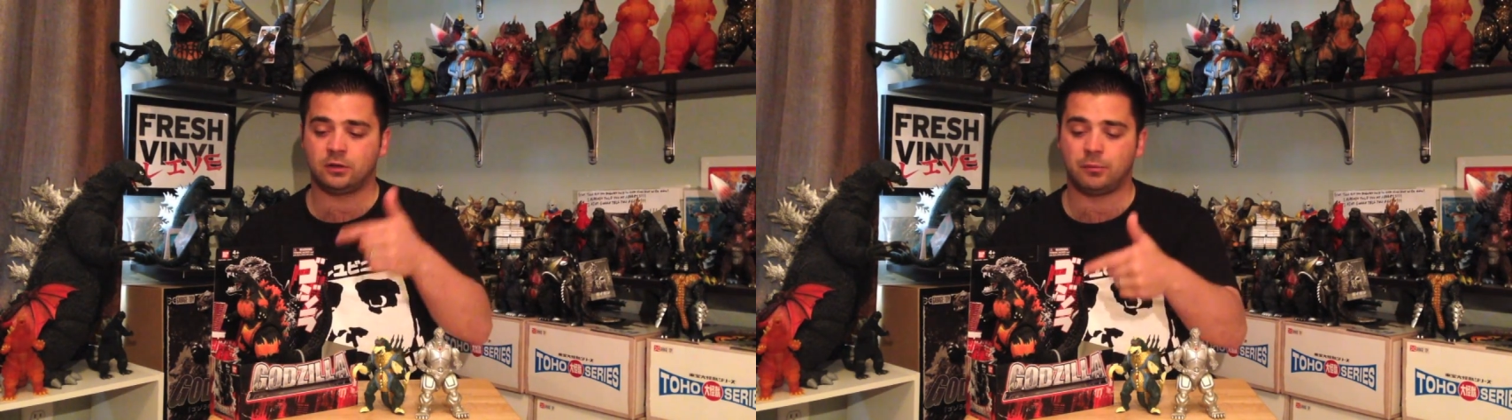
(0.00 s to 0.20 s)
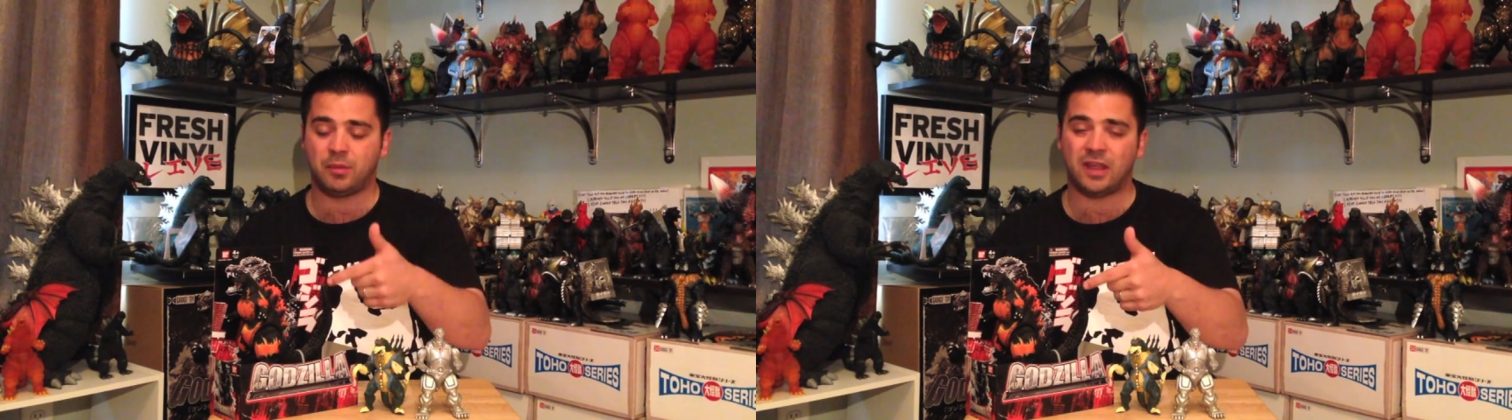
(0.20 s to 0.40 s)

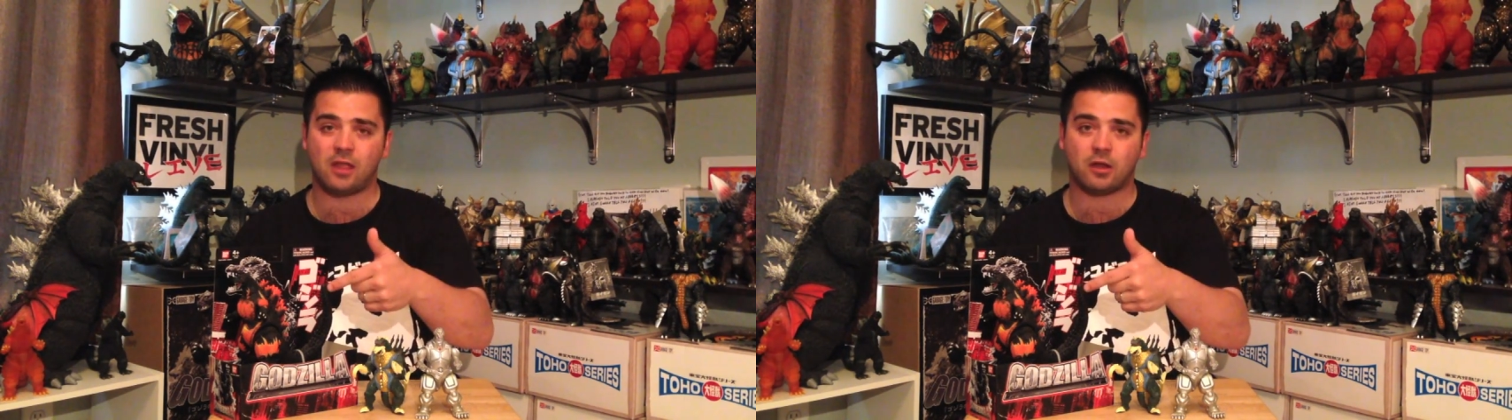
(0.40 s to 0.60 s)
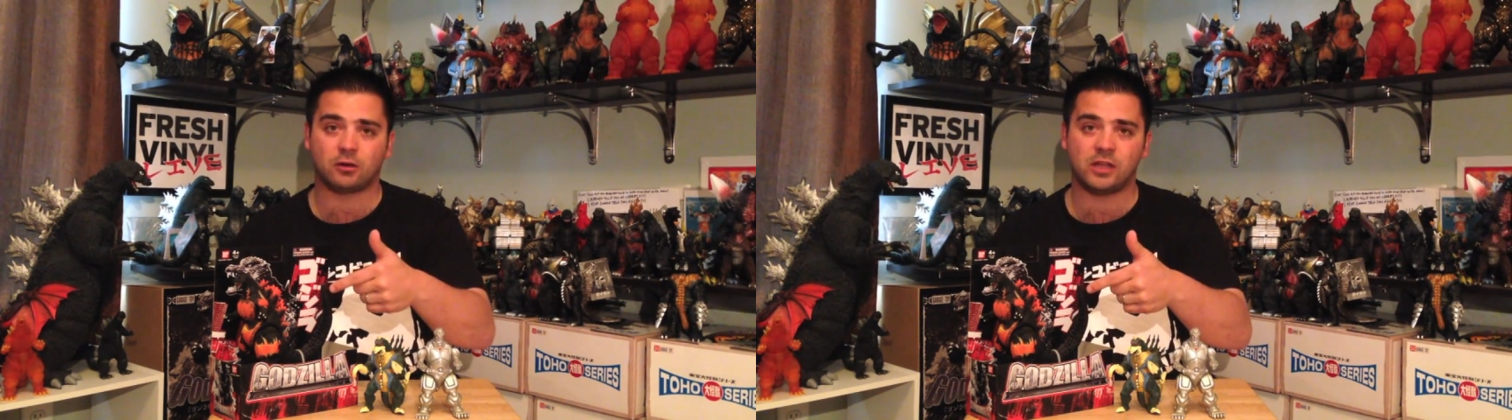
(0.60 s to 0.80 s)
the
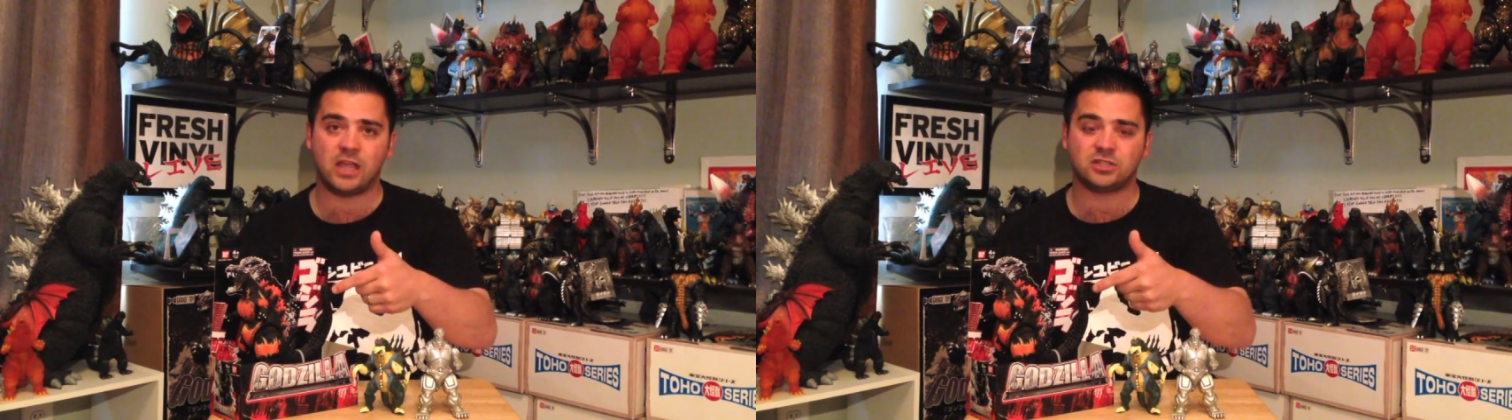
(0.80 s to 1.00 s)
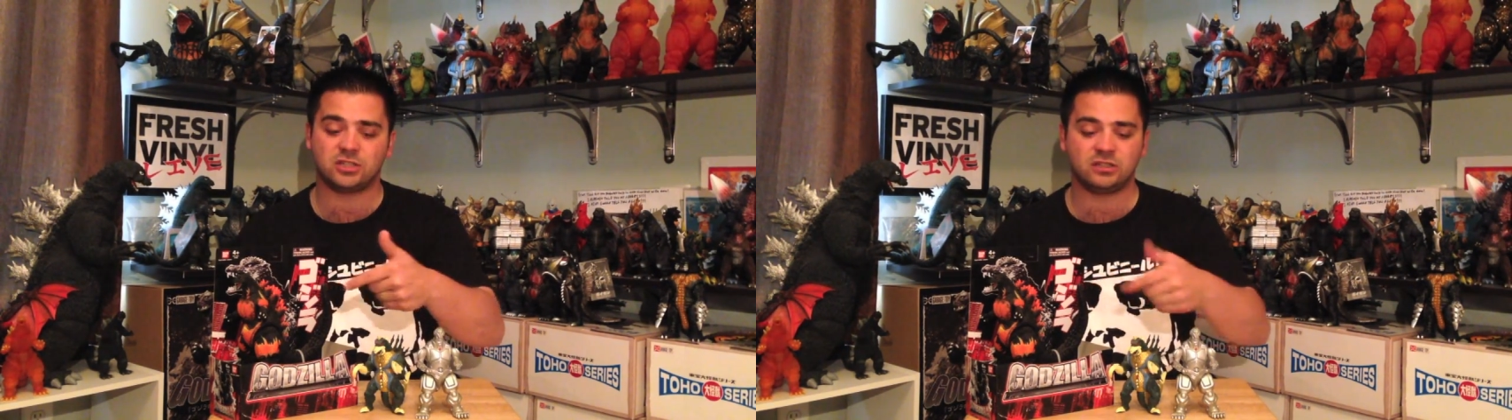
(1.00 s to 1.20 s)
Bandai
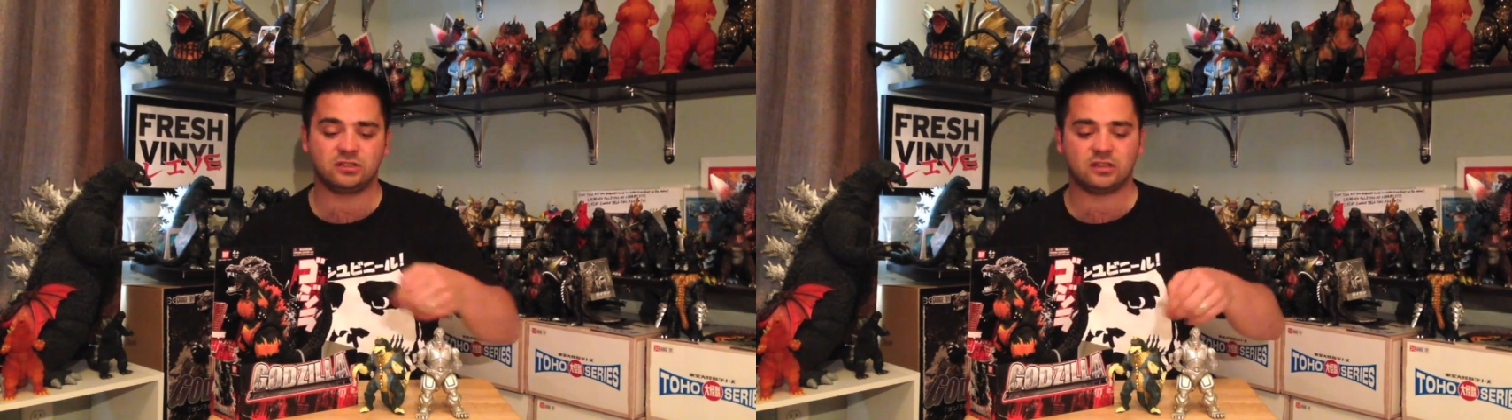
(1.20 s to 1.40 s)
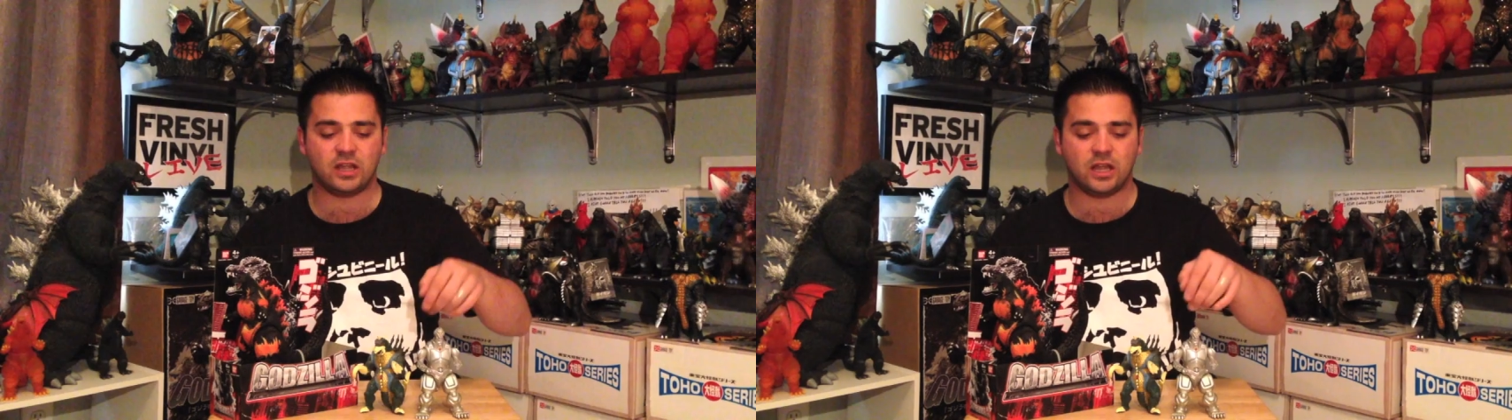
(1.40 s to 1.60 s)

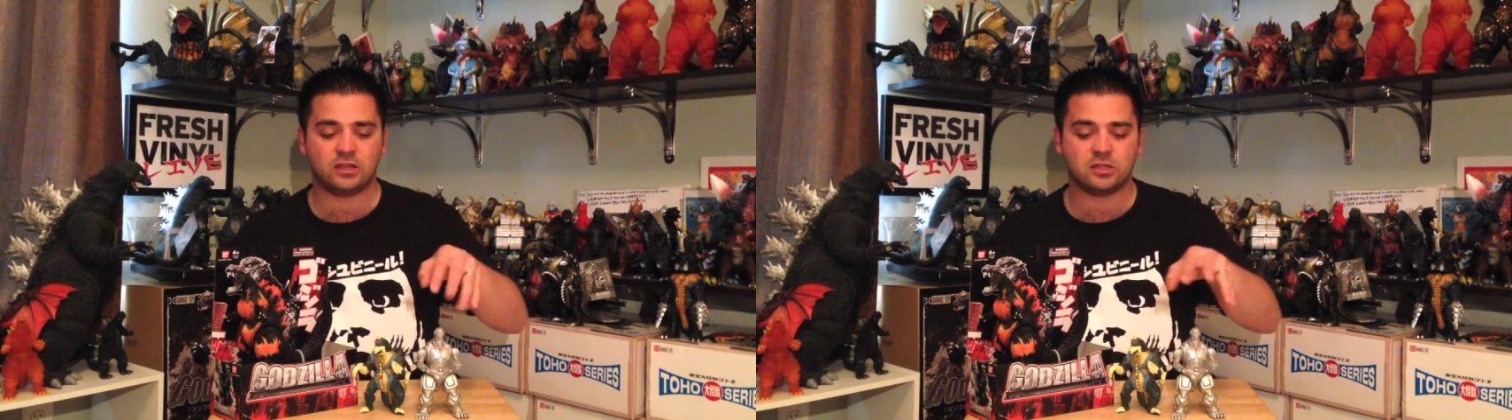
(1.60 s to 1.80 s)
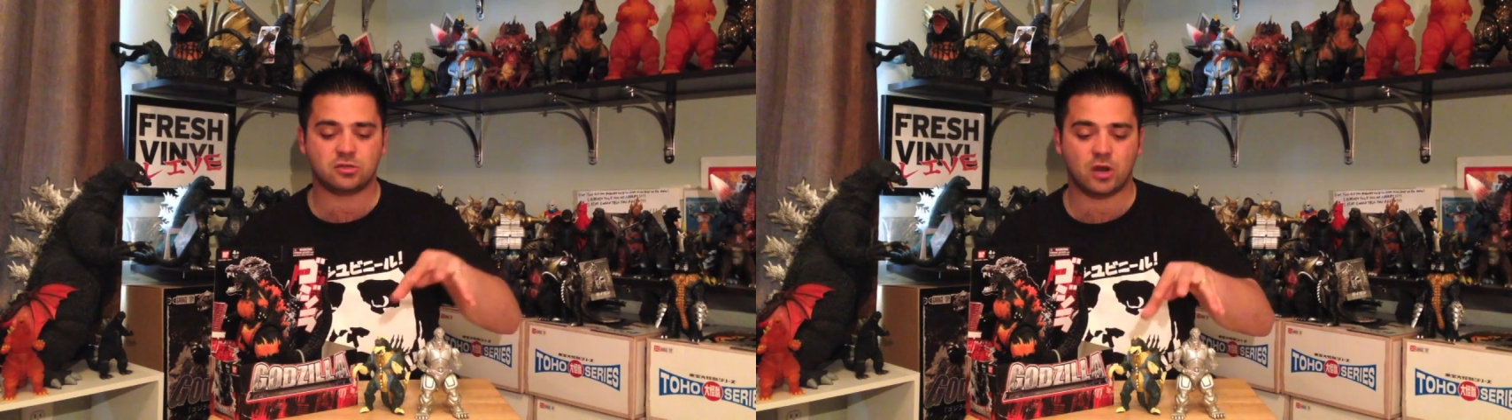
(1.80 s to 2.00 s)
Creations
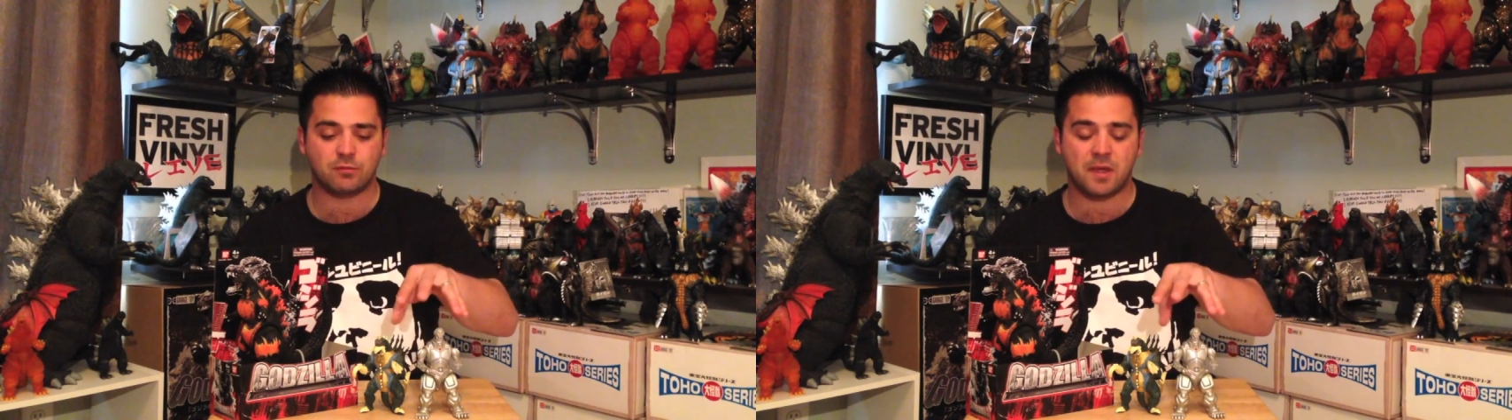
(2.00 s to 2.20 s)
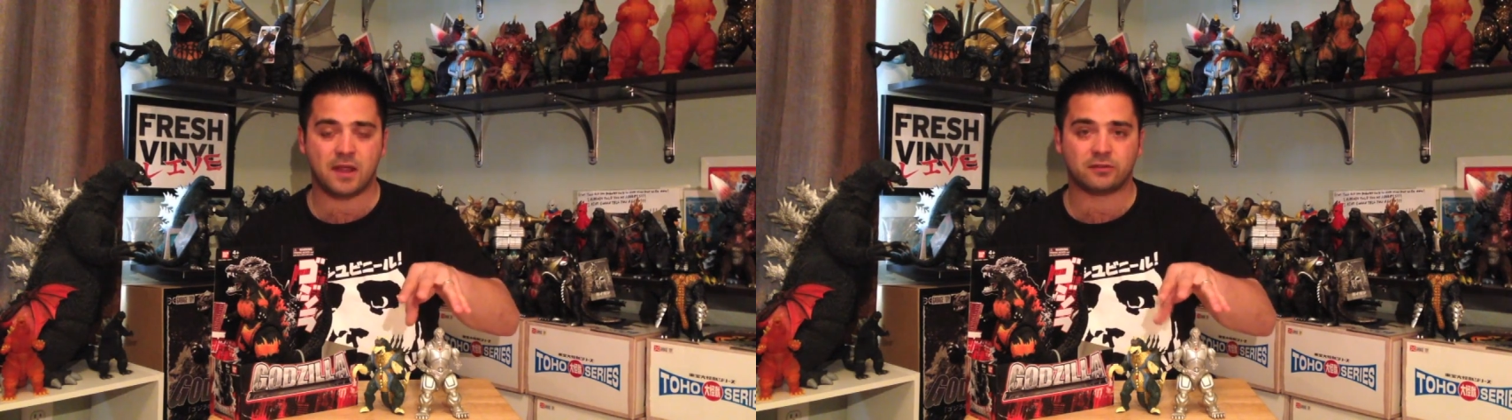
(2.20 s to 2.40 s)
and the
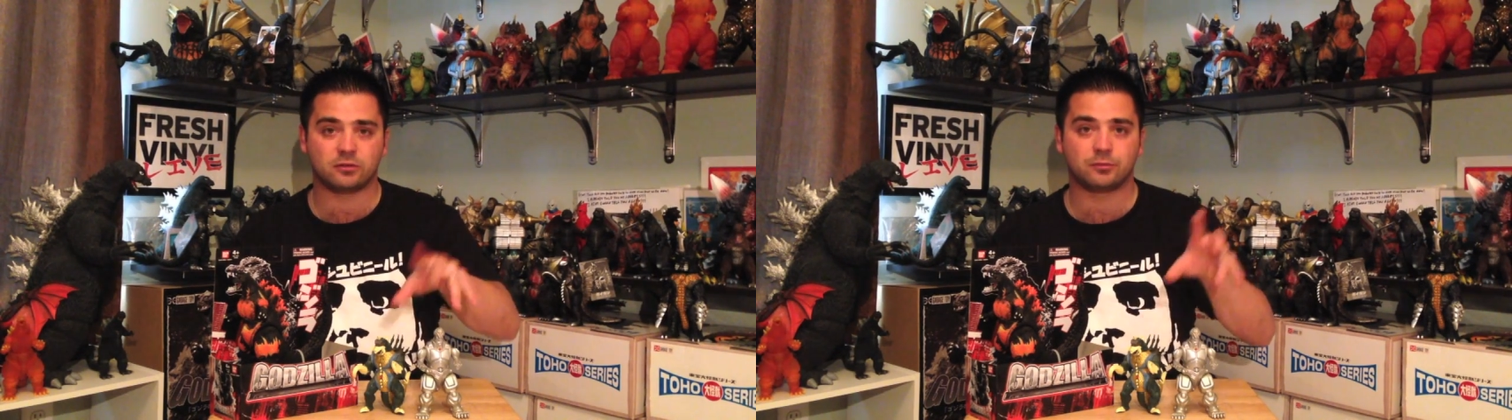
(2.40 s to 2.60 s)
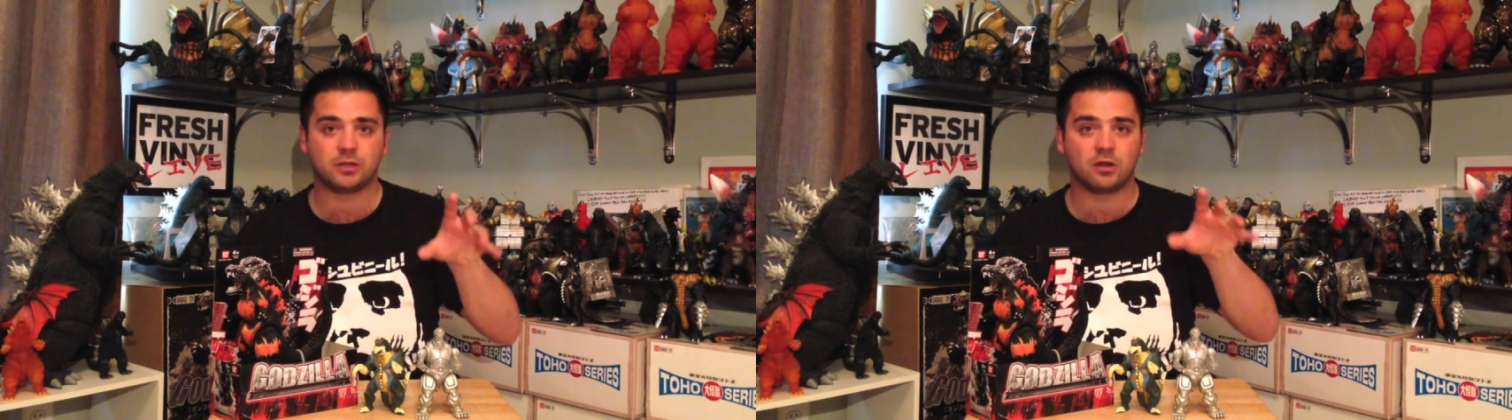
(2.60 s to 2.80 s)

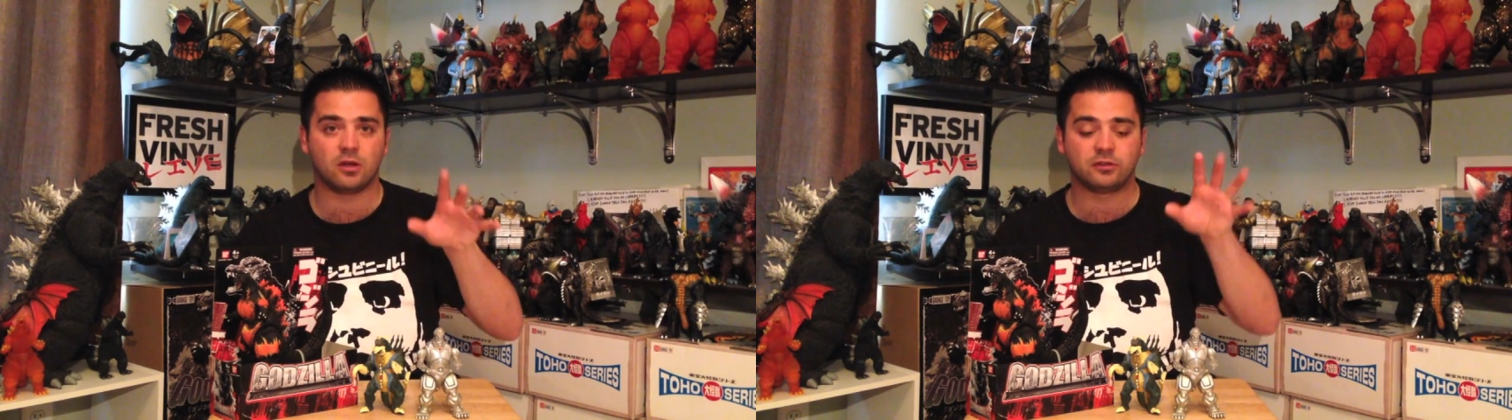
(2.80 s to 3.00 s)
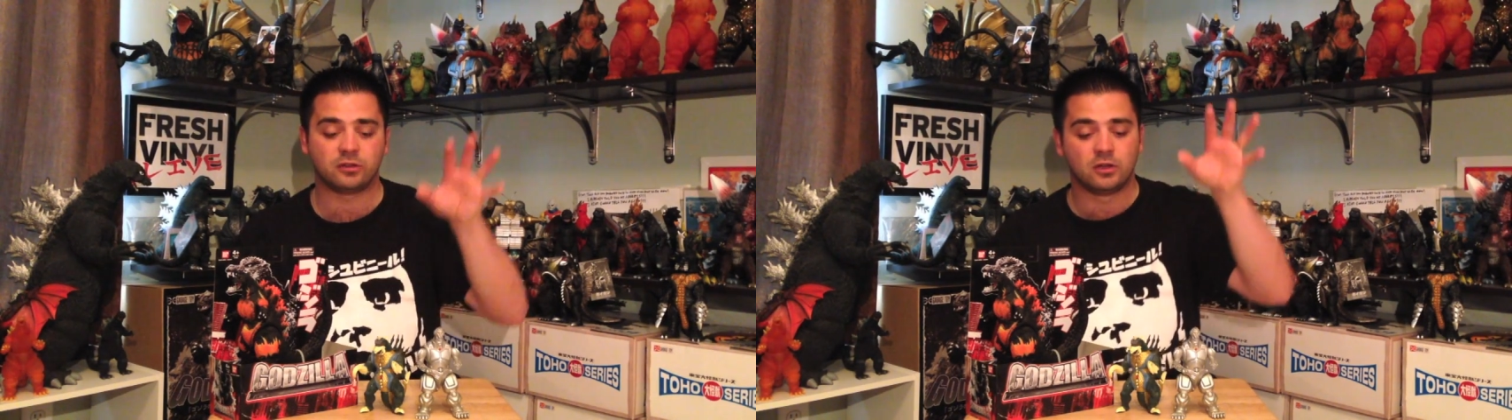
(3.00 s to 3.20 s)
Treadmasters
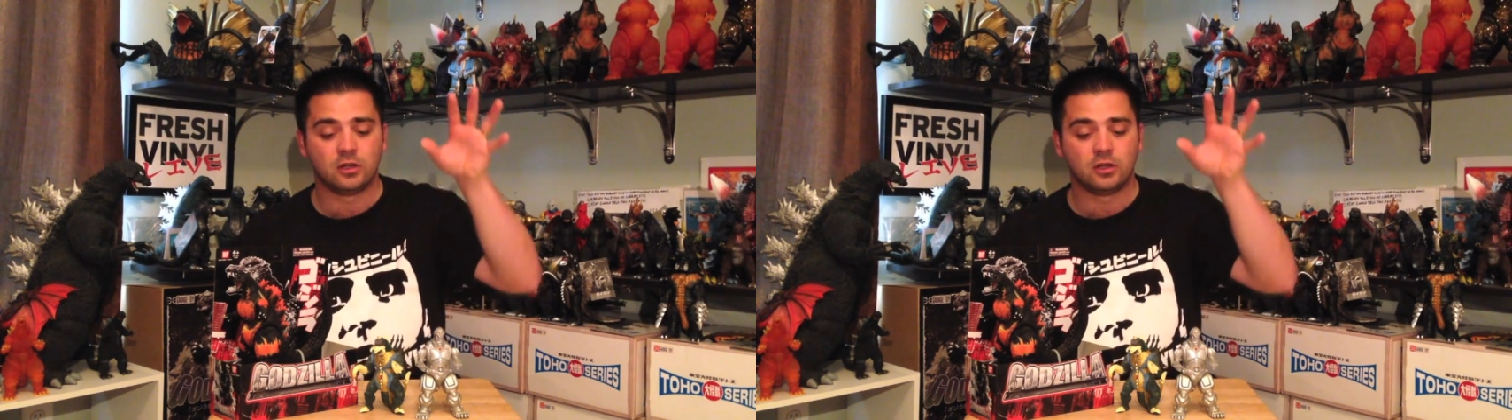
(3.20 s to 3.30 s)
because